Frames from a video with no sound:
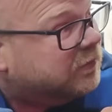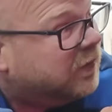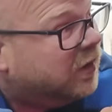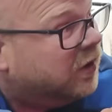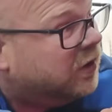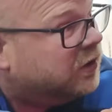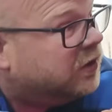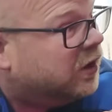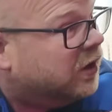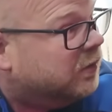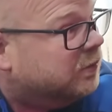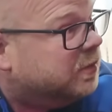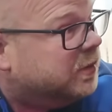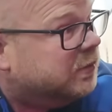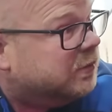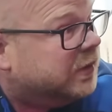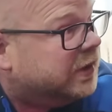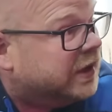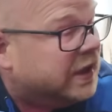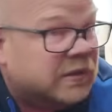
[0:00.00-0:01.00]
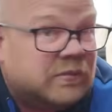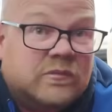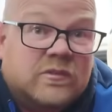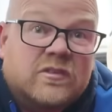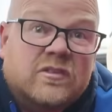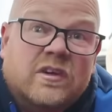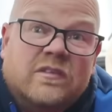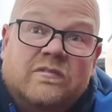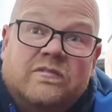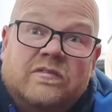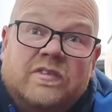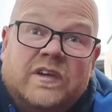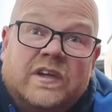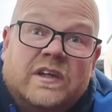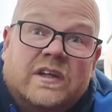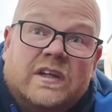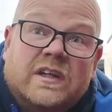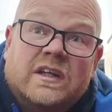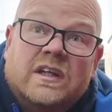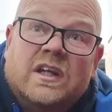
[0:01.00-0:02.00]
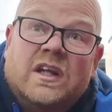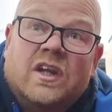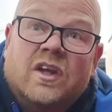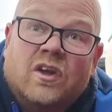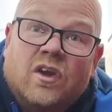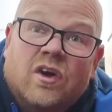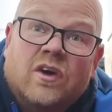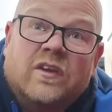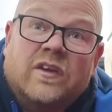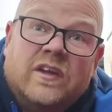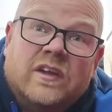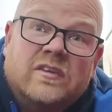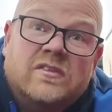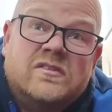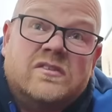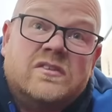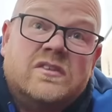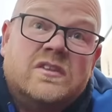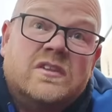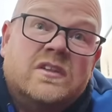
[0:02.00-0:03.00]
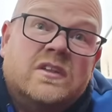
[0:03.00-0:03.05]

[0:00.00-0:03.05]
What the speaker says: I can't put my name to something like this